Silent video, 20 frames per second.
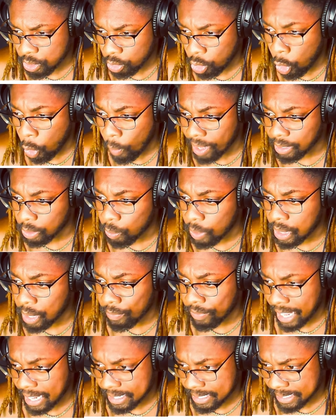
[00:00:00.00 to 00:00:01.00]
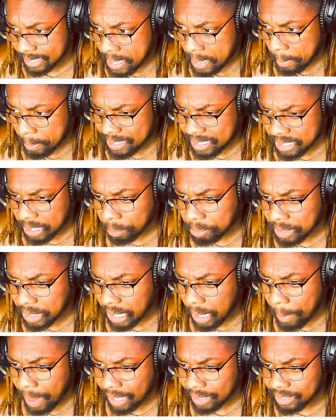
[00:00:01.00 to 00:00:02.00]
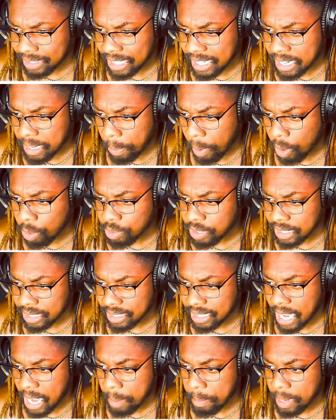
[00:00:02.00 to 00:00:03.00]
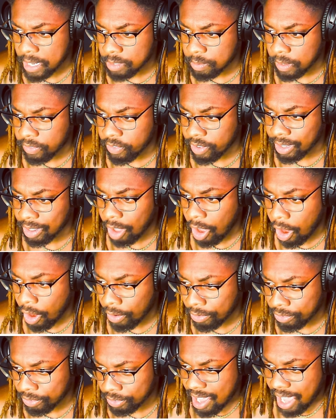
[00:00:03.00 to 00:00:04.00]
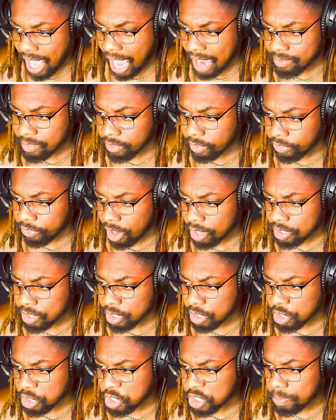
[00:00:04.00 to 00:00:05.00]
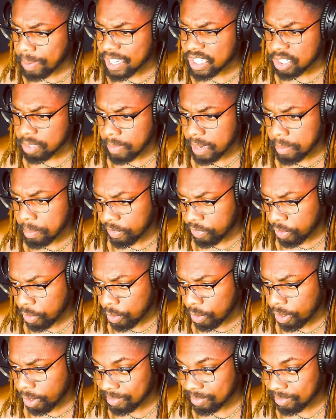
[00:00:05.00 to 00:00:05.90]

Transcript: You're well aware of that. But something about the opposing team makes me feel off. I've never fought such a specimen before.